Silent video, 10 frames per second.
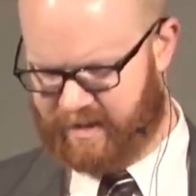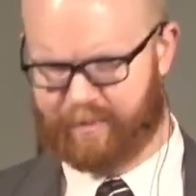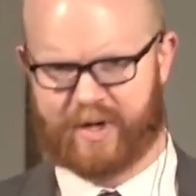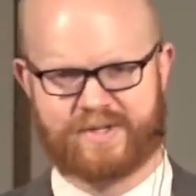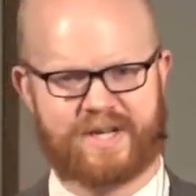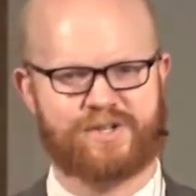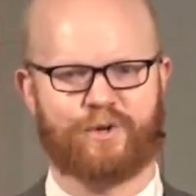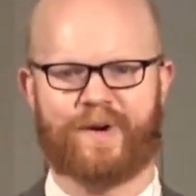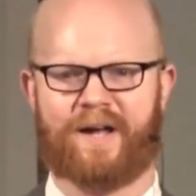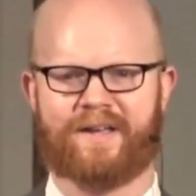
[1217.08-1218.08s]
presidential
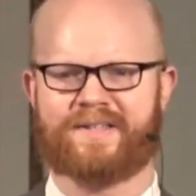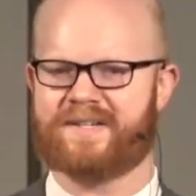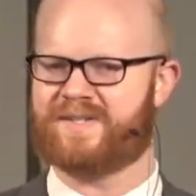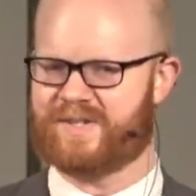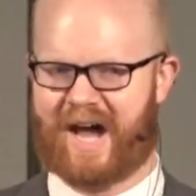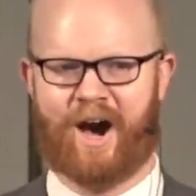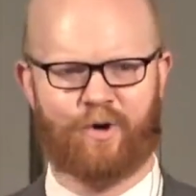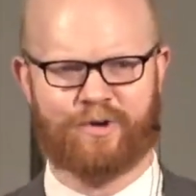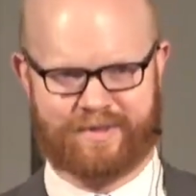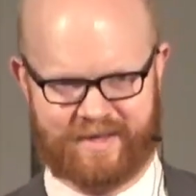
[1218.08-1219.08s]
politics is
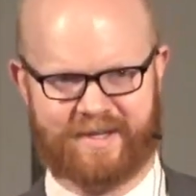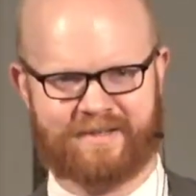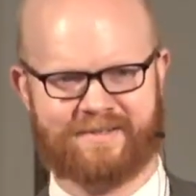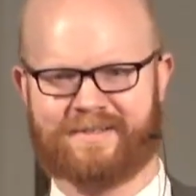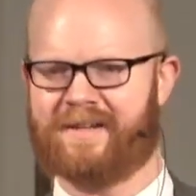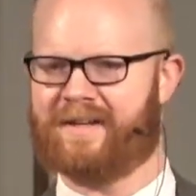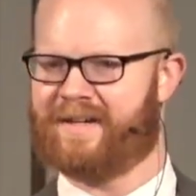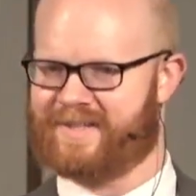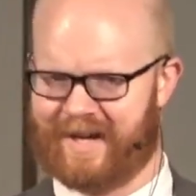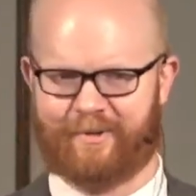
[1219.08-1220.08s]
our thing.
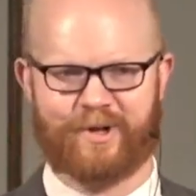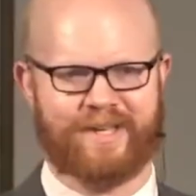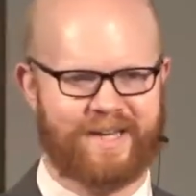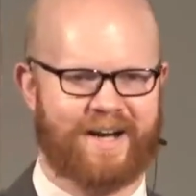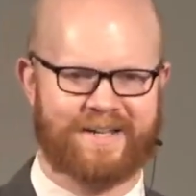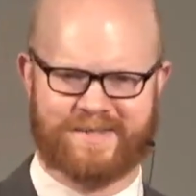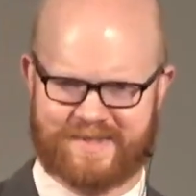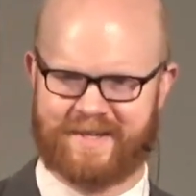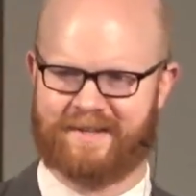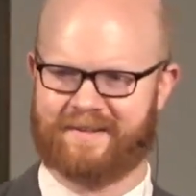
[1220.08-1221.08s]
It's not really God's
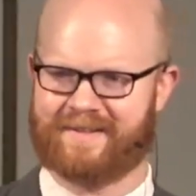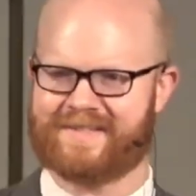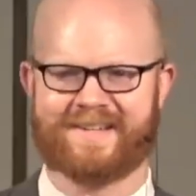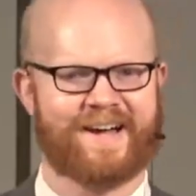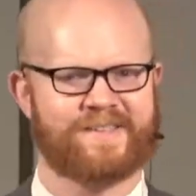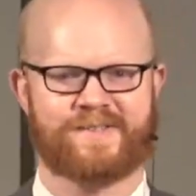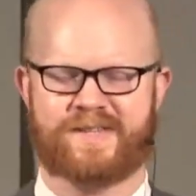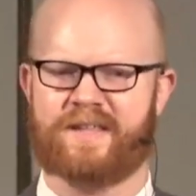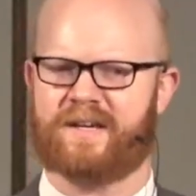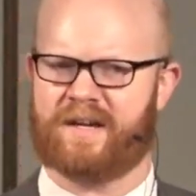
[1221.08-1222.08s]
thing. It's not to
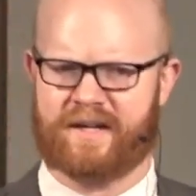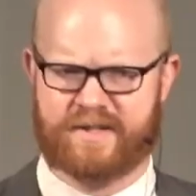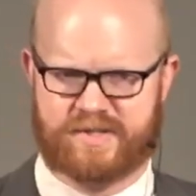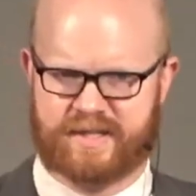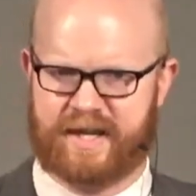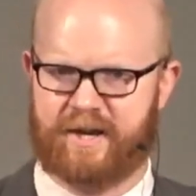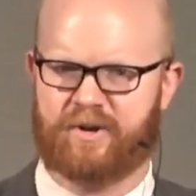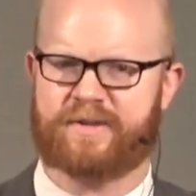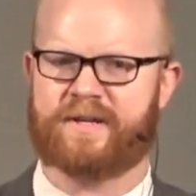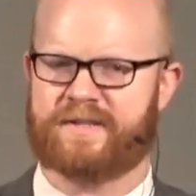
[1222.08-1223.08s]
say that God doesn't care
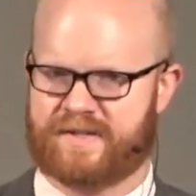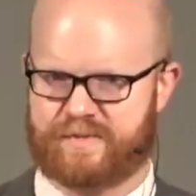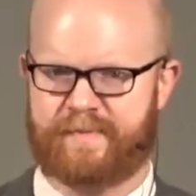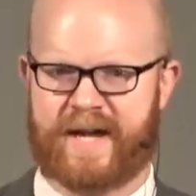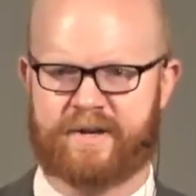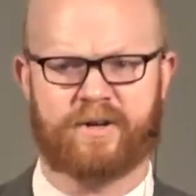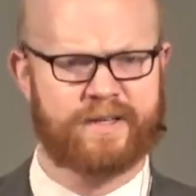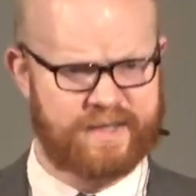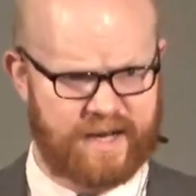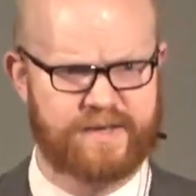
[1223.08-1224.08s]
or that it doesn't matter.
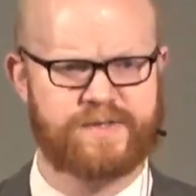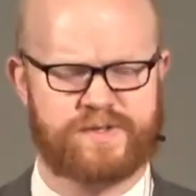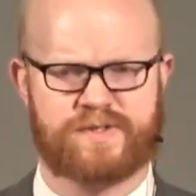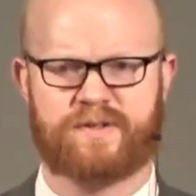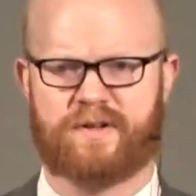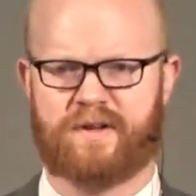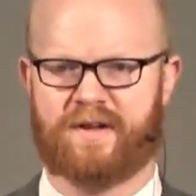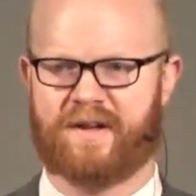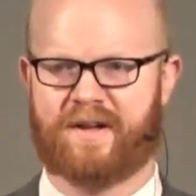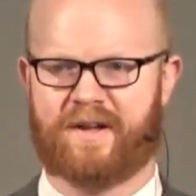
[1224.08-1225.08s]
It does.
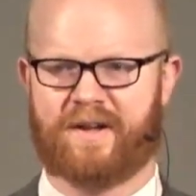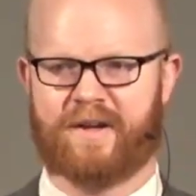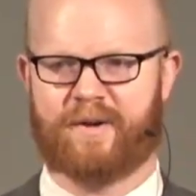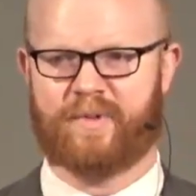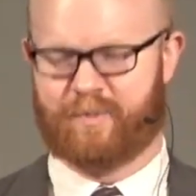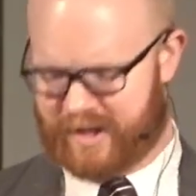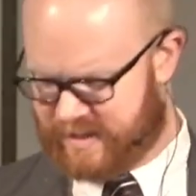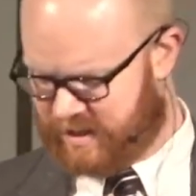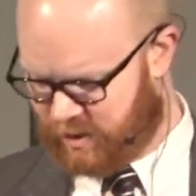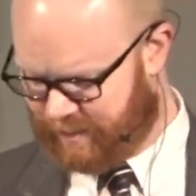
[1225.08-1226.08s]
But presidential